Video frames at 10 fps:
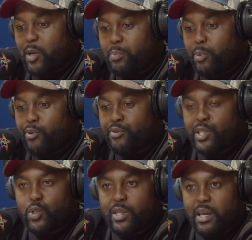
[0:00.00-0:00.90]
about
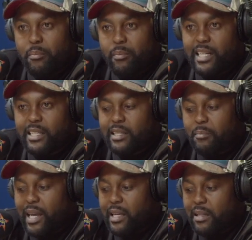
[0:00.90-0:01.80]
proving to them,
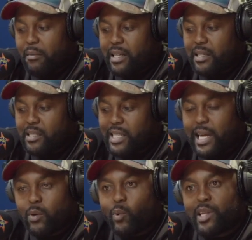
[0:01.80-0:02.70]
letting making them
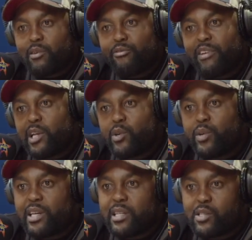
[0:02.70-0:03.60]
understand mm-hmm. where the
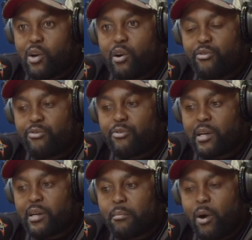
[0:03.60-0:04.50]
value is of
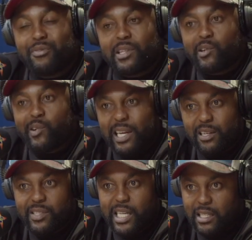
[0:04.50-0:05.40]
um, of the
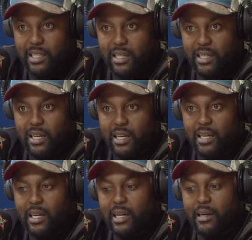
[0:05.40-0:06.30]
creative sector. Yes,
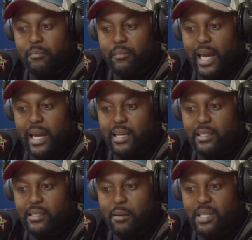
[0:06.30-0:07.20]
um,
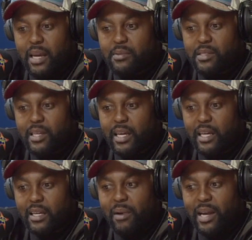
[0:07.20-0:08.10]
and sometimes
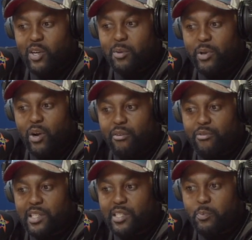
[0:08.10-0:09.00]
it might not be
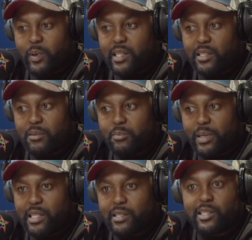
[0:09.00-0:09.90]
obvious, but
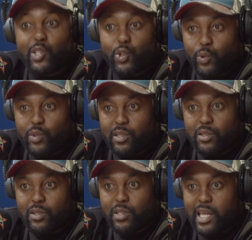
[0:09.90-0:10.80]
but it's the truth. You
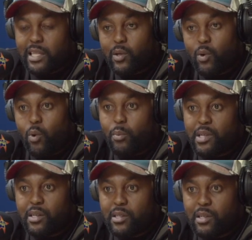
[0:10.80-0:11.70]
yeah. know that the
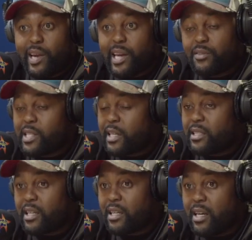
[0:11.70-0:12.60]
corp- the the creative
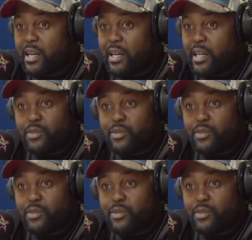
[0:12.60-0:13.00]
sector mm-hmm.